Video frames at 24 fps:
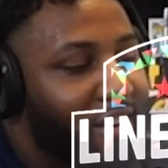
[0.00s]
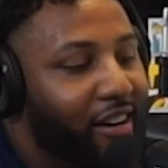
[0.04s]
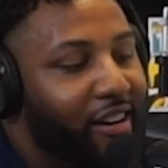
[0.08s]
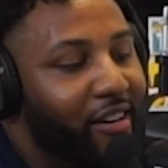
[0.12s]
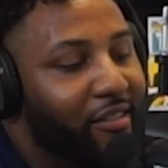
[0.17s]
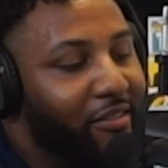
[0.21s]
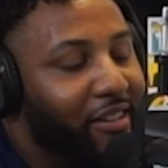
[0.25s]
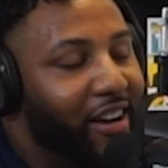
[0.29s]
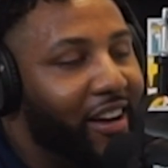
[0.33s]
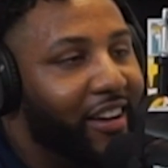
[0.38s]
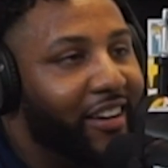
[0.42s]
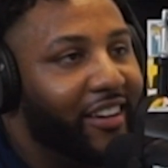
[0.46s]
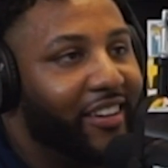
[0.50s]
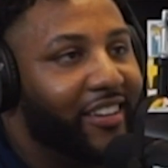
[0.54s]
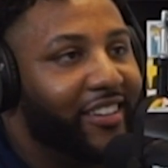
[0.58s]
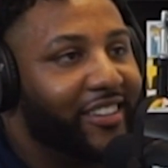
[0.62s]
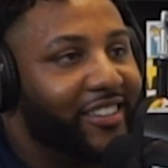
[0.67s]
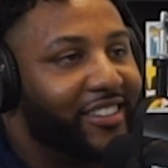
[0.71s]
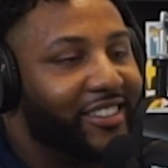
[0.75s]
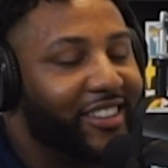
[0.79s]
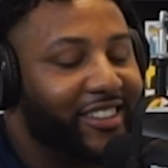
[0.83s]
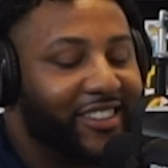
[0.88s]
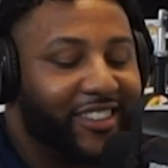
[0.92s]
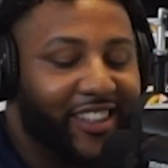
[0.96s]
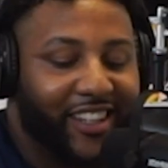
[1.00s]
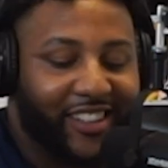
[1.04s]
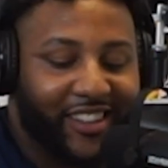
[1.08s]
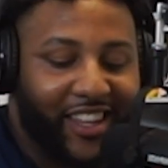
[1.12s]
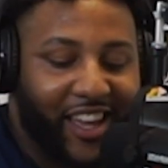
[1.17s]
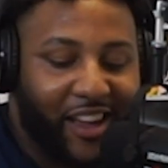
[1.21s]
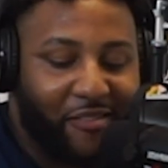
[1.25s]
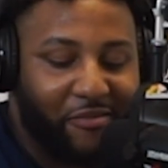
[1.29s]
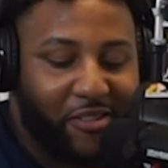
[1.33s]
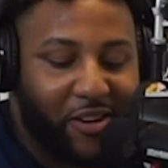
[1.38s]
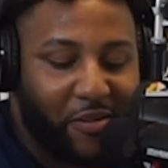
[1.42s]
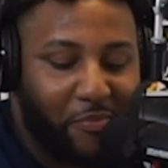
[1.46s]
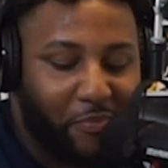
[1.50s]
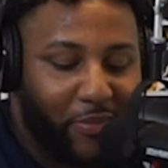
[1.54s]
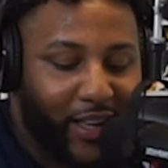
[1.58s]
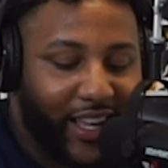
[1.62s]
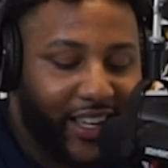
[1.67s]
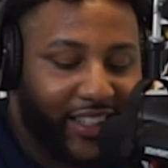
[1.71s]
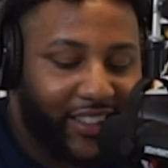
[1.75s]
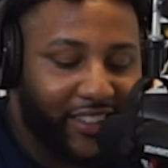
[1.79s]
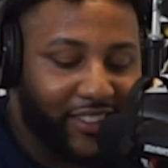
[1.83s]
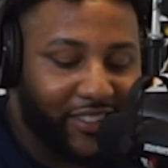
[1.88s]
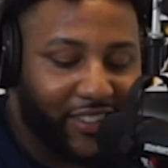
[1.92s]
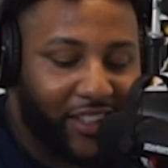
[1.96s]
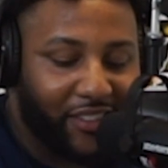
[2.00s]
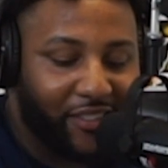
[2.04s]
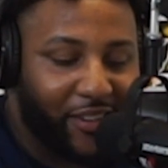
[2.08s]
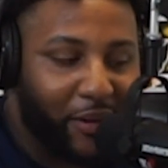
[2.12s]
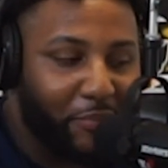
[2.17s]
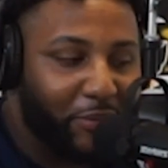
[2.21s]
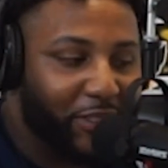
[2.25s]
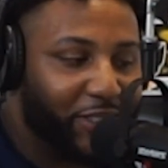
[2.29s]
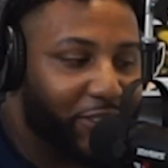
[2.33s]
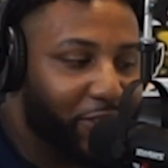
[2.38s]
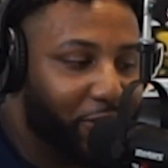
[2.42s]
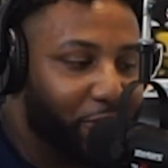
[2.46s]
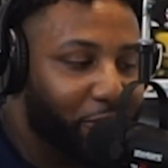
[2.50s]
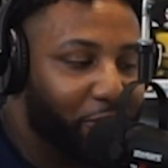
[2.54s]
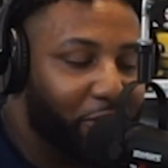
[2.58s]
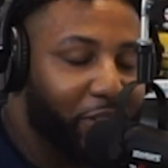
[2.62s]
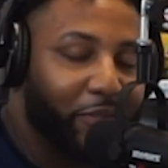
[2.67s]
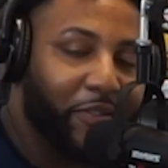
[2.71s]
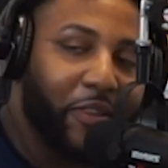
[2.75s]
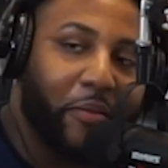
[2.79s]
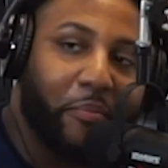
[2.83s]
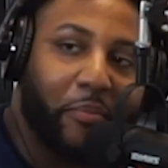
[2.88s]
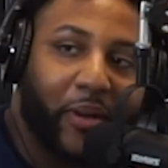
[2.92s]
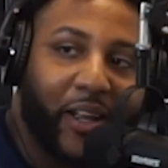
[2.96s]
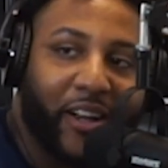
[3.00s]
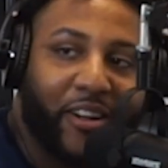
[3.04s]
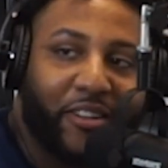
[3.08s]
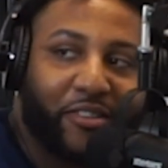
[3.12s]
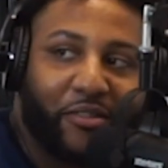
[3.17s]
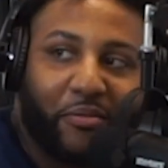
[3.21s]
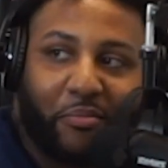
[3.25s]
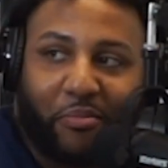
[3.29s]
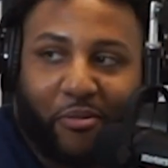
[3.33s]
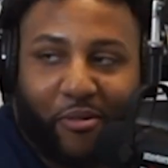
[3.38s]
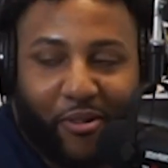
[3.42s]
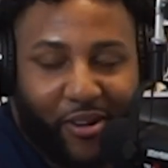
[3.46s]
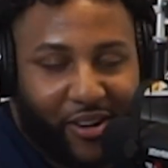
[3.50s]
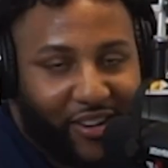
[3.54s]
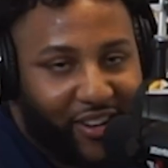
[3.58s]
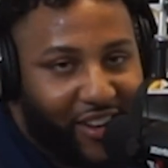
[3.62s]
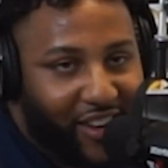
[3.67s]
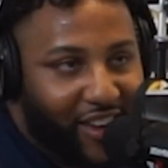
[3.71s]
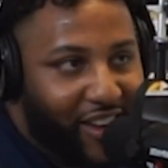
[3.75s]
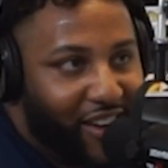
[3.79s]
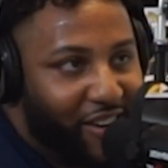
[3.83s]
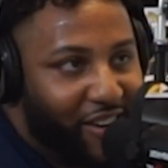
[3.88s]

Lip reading: All right, just like that, we're back in another episode of the Bears Report.